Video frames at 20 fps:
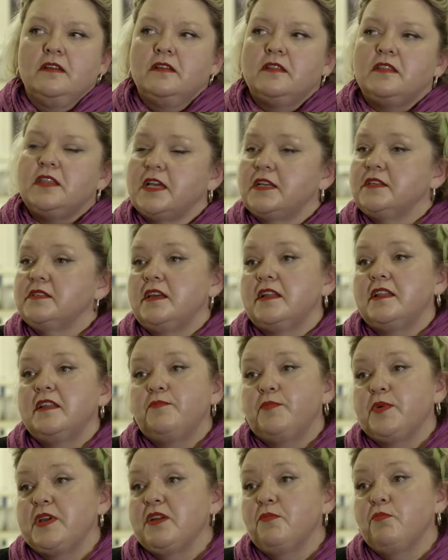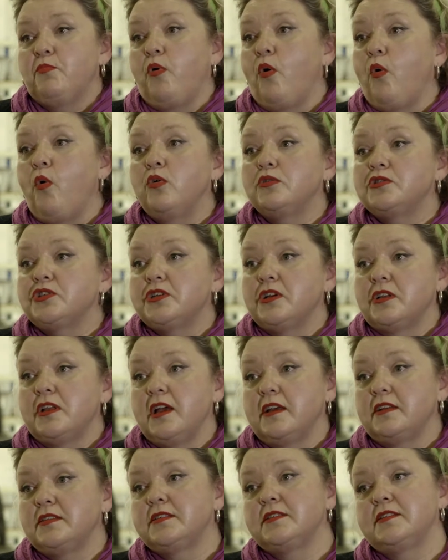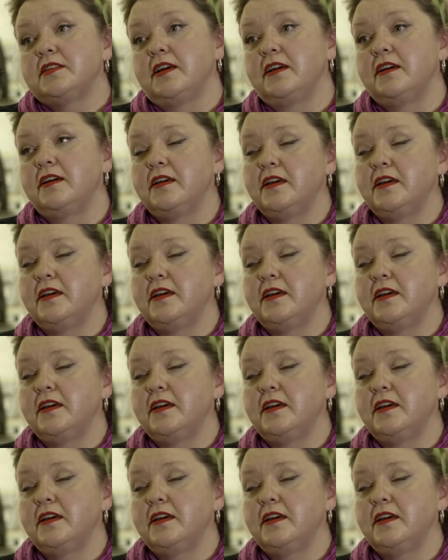things that have been imposed on us,